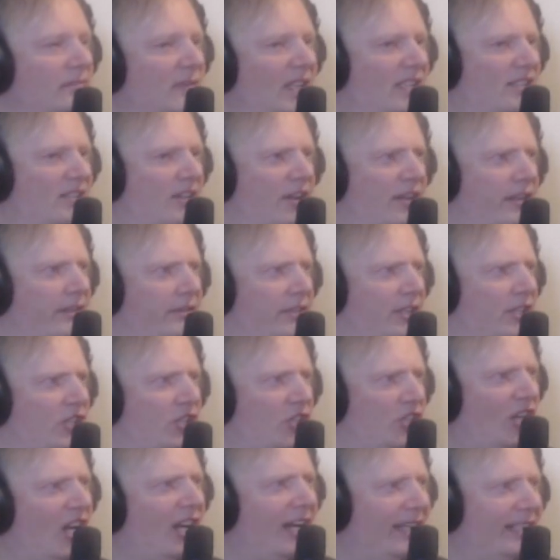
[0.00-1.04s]
That's not even a
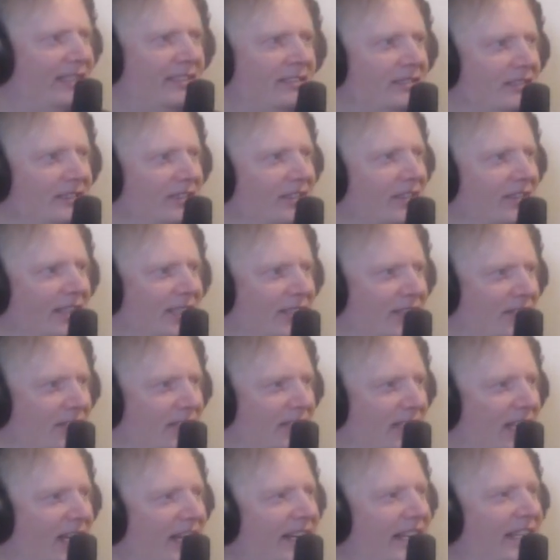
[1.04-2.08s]
shot. That's
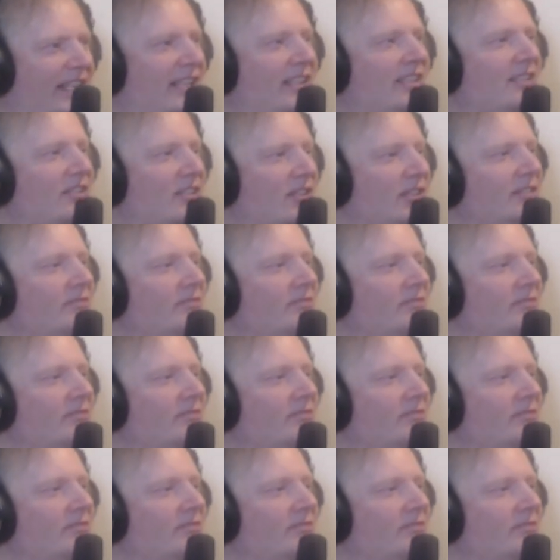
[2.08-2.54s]
tiny. So